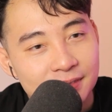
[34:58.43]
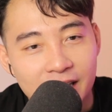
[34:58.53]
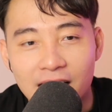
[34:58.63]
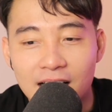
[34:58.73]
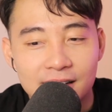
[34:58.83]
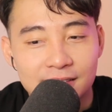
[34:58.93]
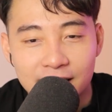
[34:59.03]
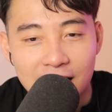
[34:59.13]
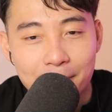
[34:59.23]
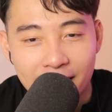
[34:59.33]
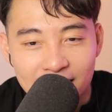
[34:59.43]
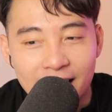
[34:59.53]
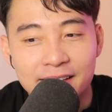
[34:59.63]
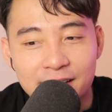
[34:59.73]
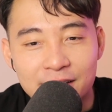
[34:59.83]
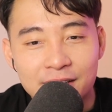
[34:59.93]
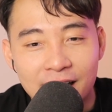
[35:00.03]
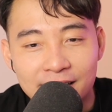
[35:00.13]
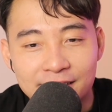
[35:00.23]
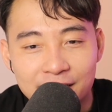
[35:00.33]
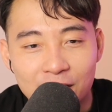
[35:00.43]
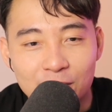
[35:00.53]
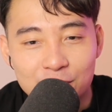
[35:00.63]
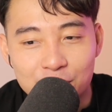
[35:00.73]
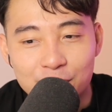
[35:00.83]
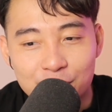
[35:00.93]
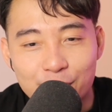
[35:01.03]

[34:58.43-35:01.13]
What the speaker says: Yeah, yeah. But in London, to